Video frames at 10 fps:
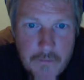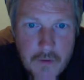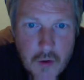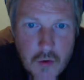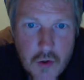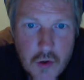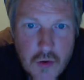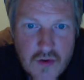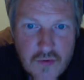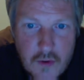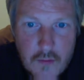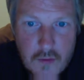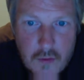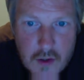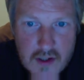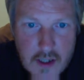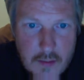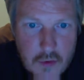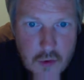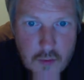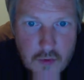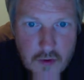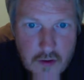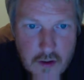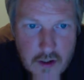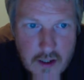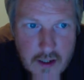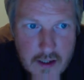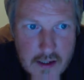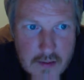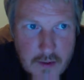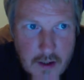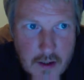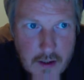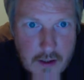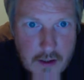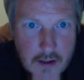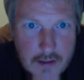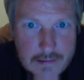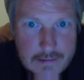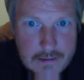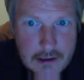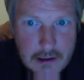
No news from the WhatsApp group regarding SBI, and